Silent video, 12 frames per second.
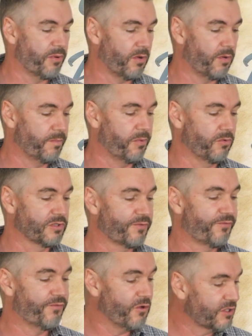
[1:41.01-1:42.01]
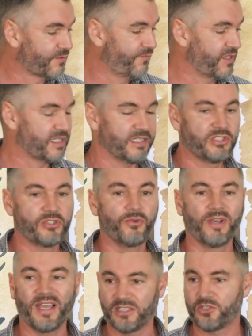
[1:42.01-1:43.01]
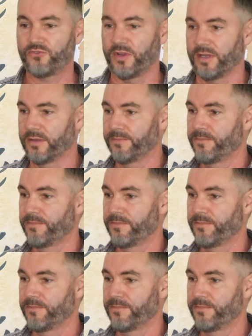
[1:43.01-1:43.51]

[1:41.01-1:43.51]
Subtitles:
Paul's first visit to Lystra,